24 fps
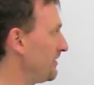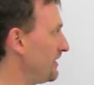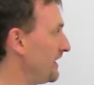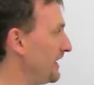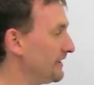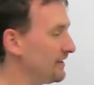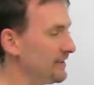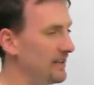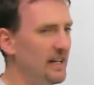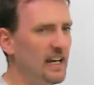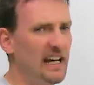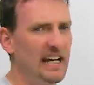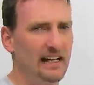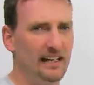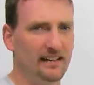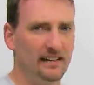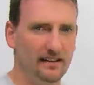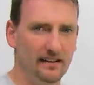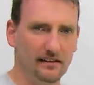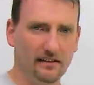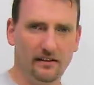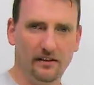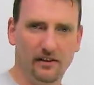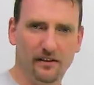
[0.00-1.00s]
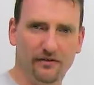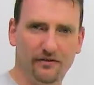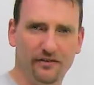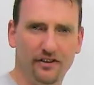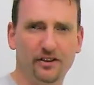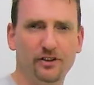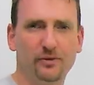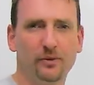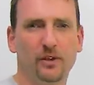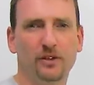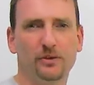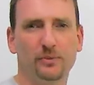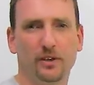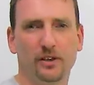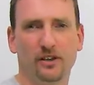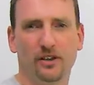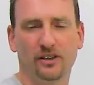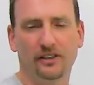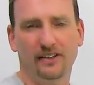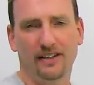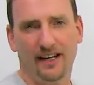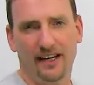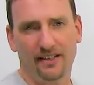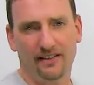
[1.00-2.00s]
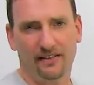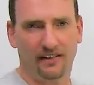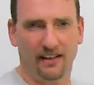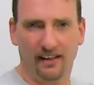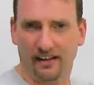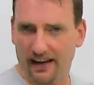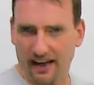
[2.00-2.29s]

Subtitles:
That the first ones we looked at,